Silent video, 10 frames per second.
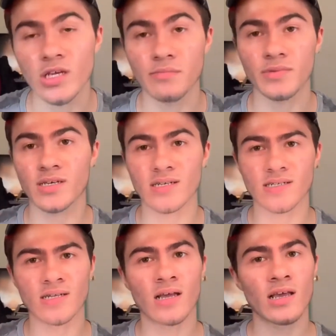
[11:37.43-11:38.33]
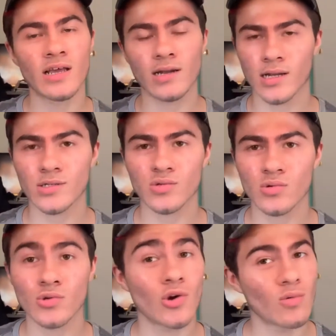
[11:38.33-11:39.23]
thing because in high
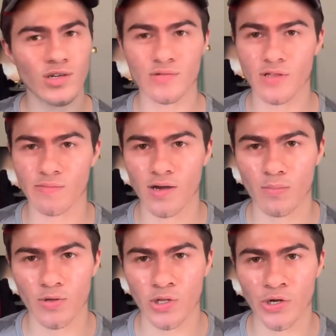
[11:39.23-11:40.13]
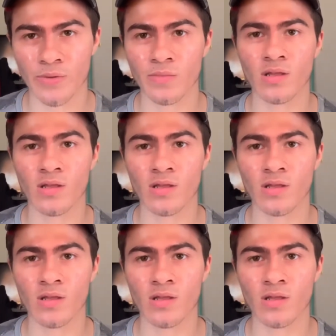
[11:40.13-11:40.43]
school no one's really popular